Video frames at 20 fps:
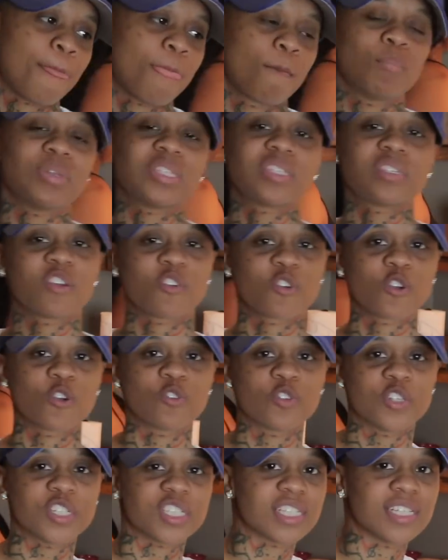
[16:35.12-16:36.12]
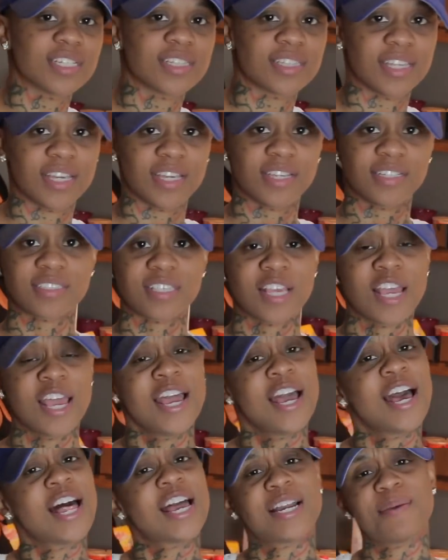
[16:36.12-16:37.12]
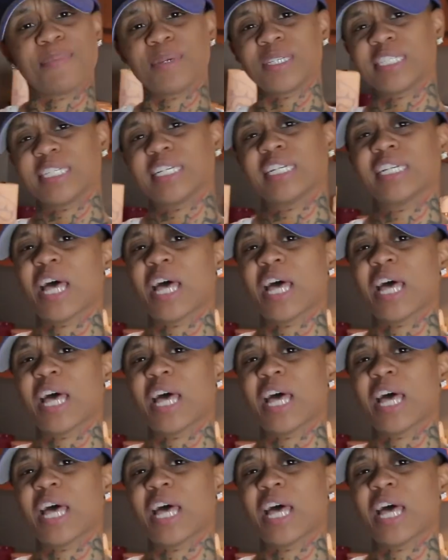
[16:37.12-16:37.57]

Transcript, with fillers: materialistic things, like I be seeing a